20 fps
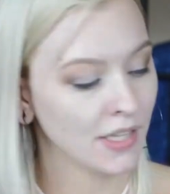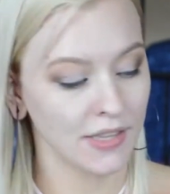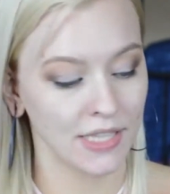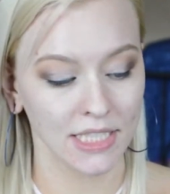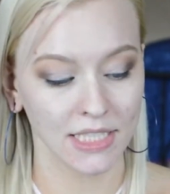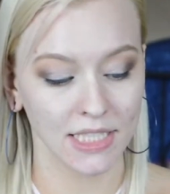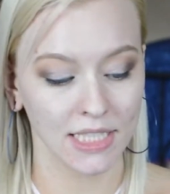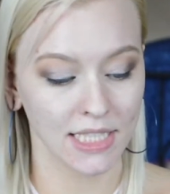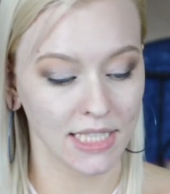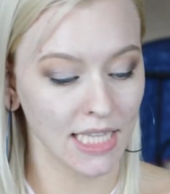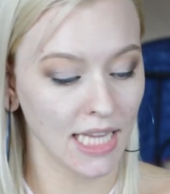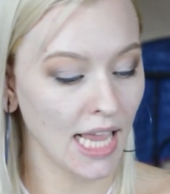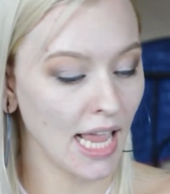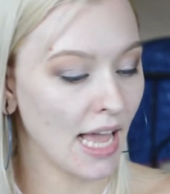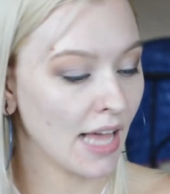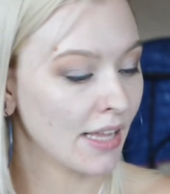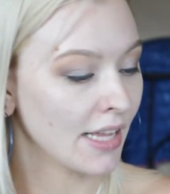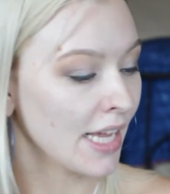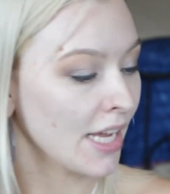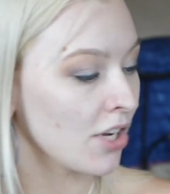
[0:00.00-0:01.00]
This is the
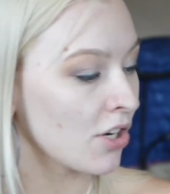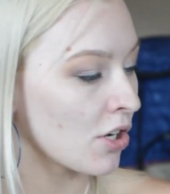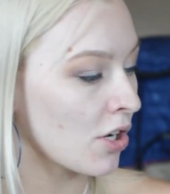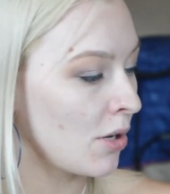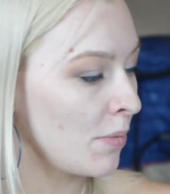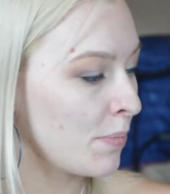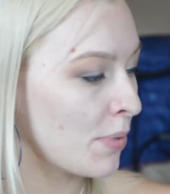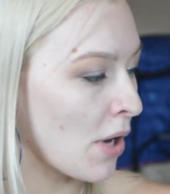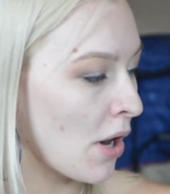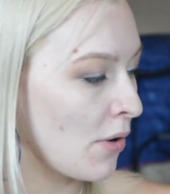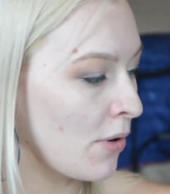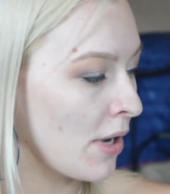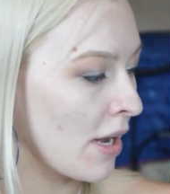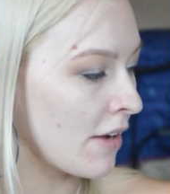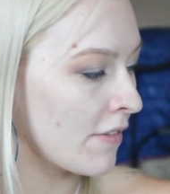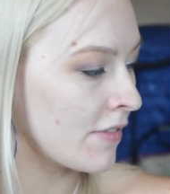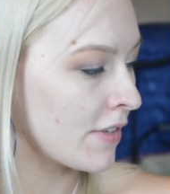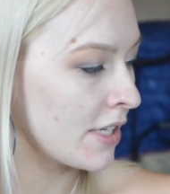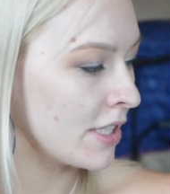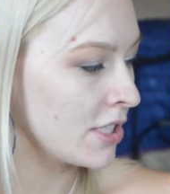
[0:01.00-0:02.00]
LA Girl Pro
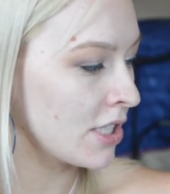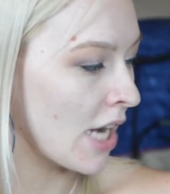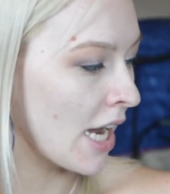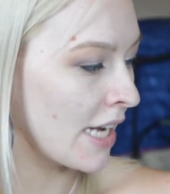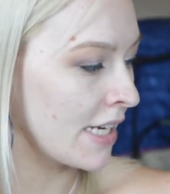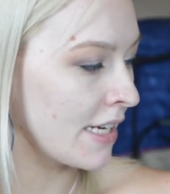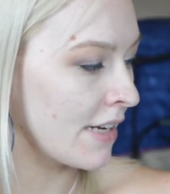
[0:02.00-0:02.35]
Coverage High